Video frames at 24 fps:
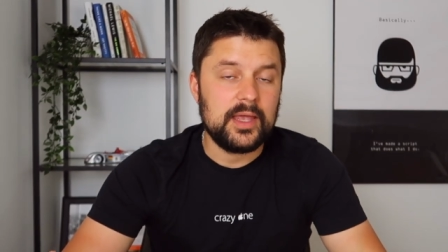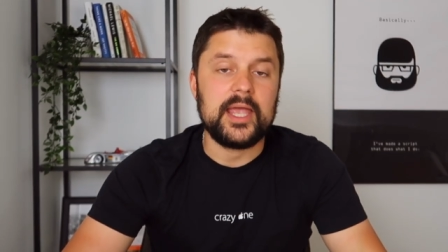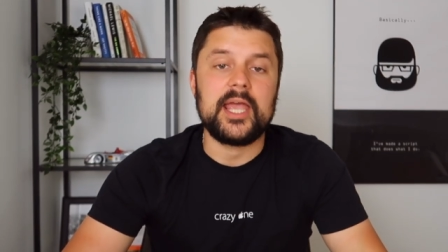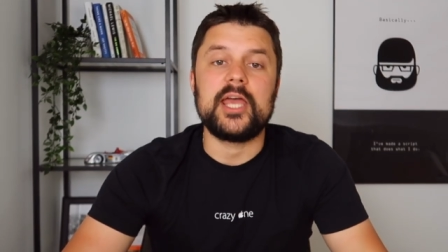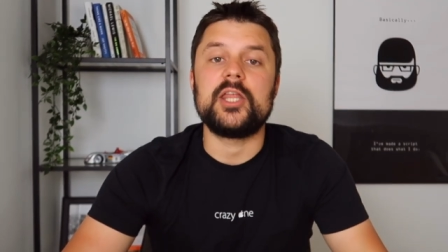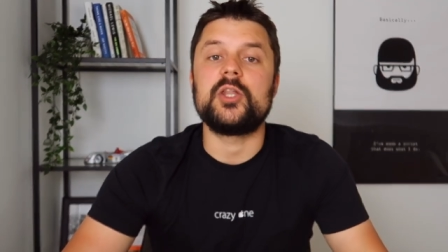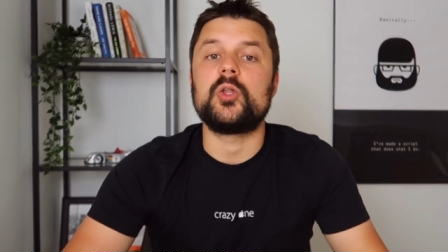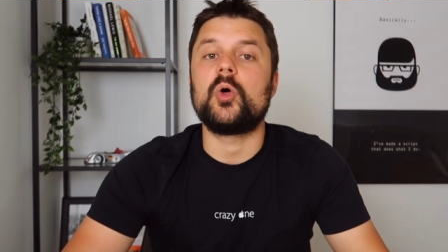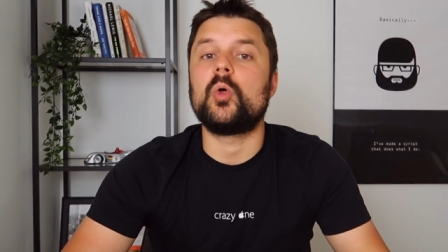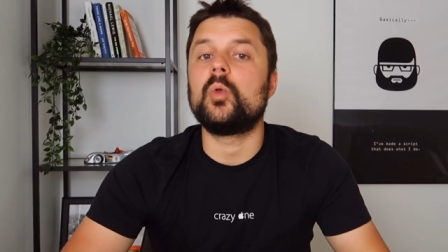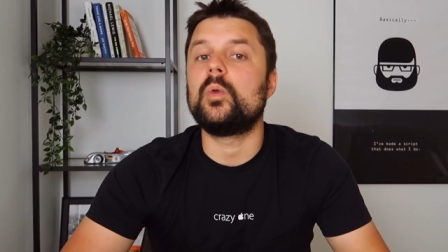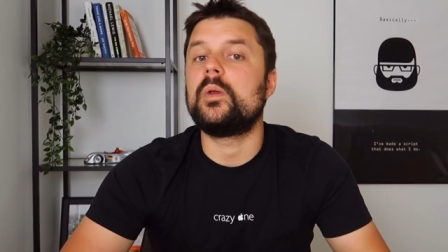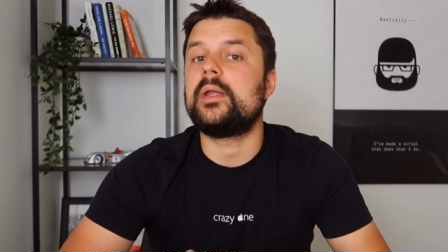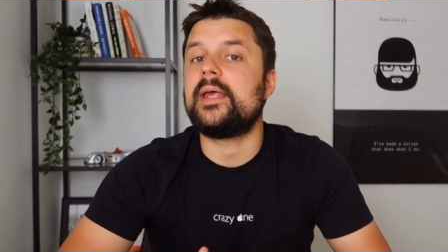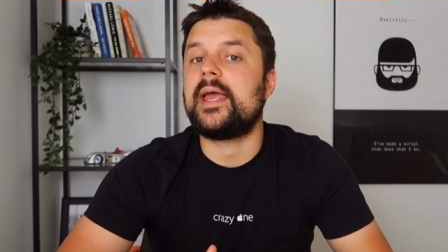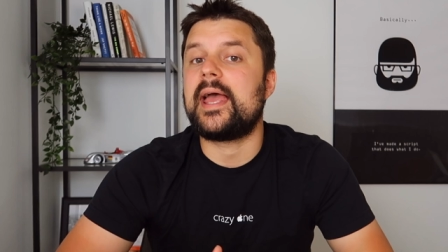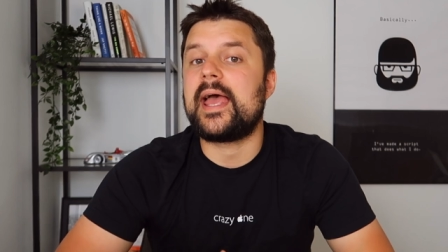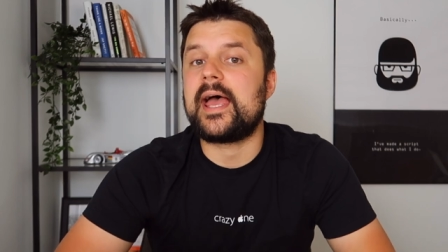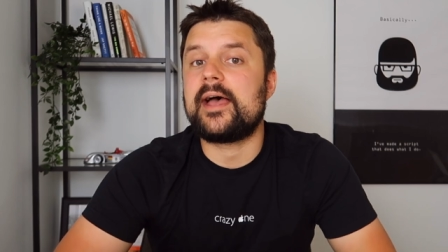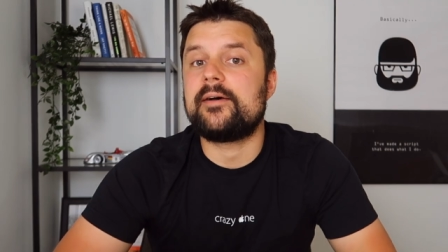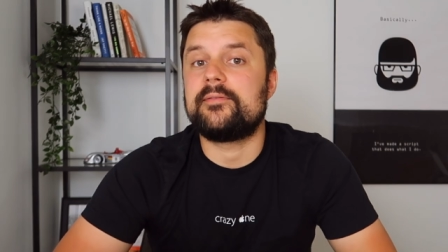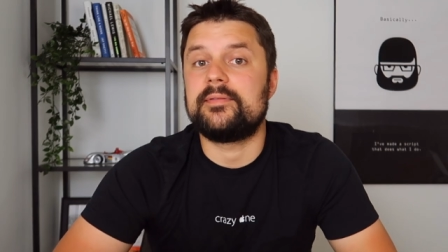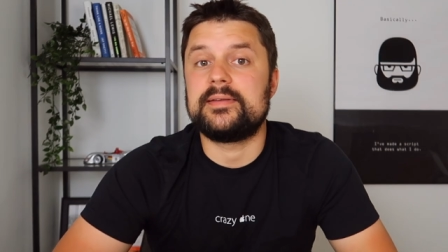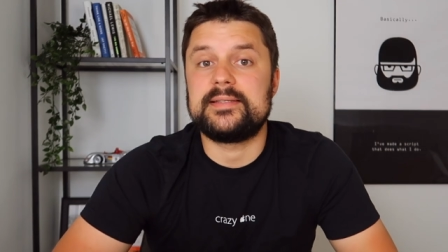and only
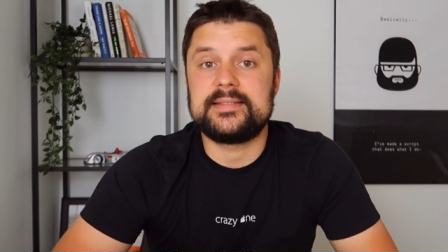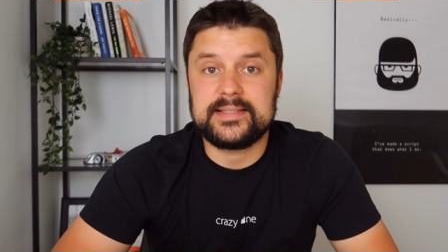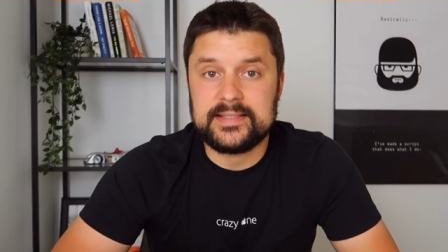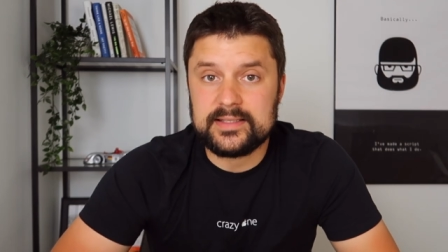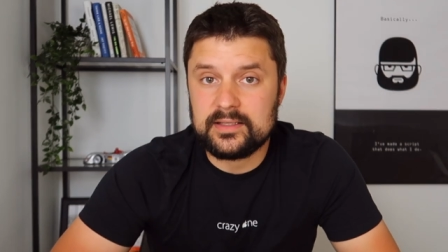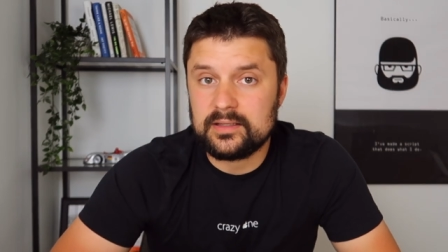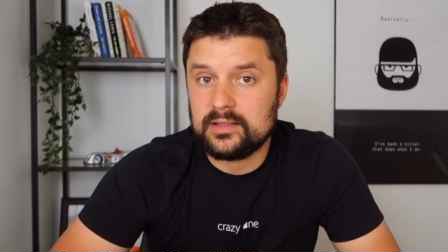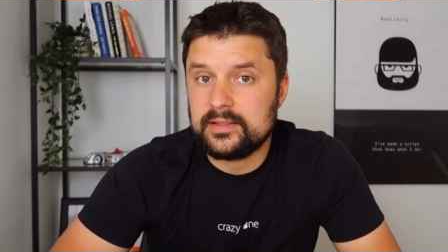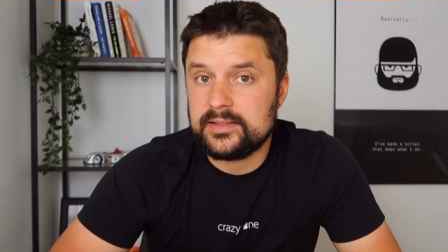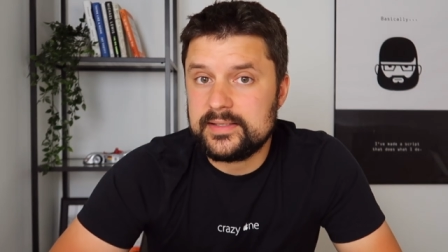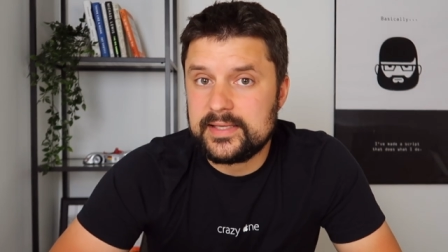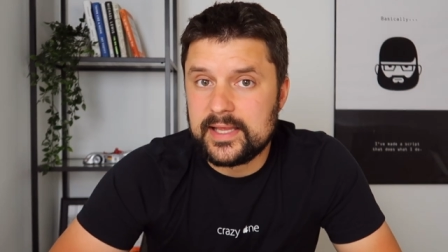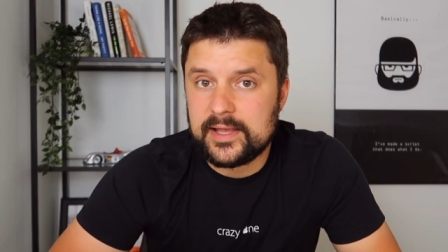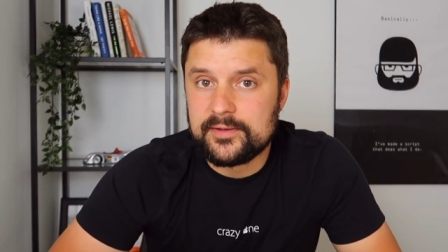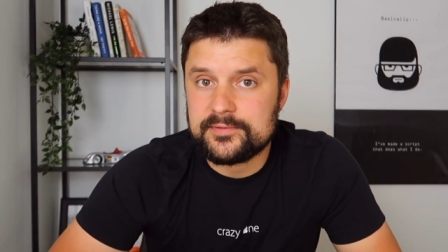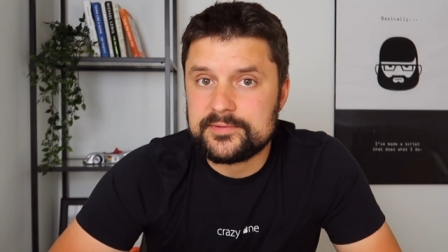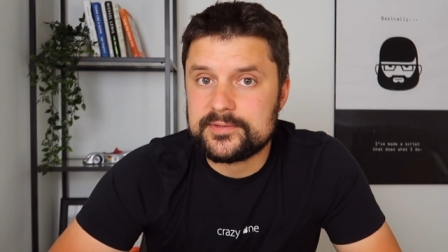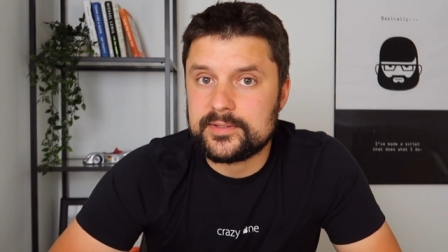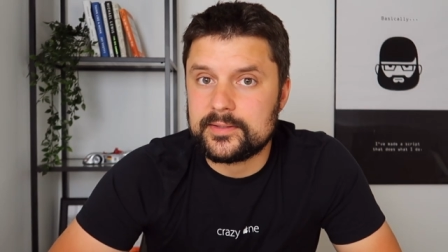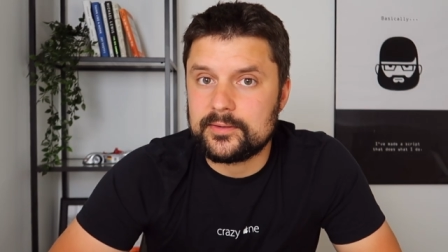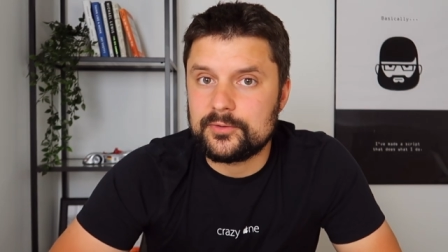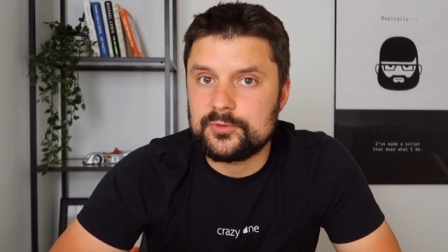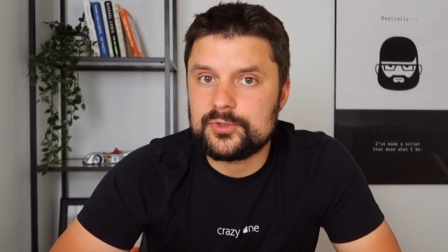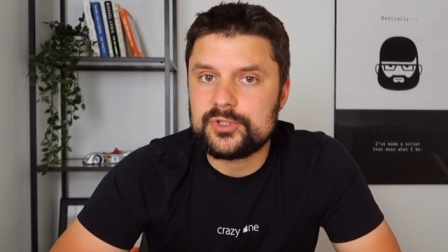have a single E T F
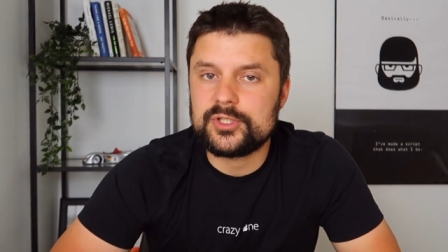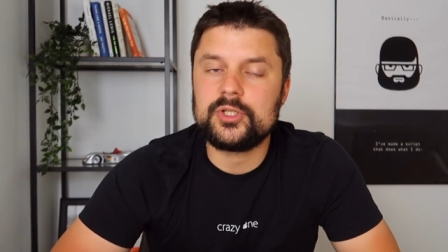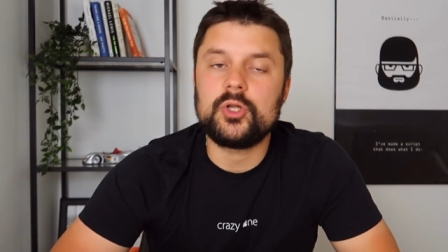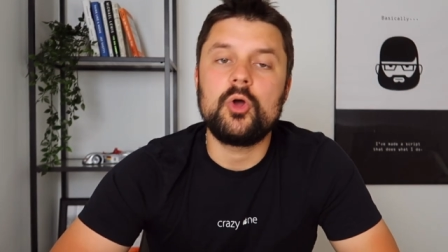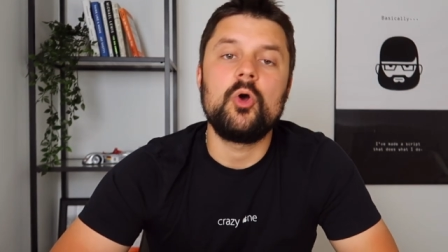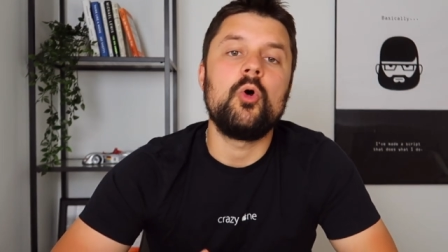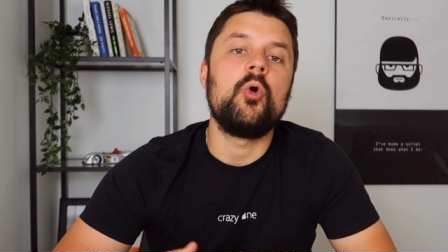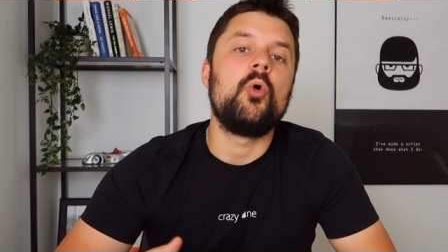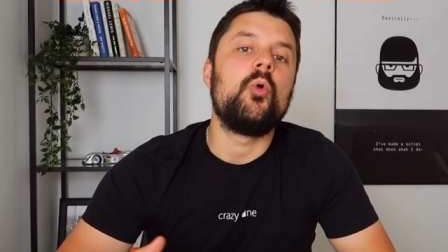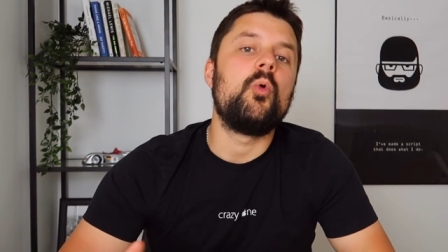solution,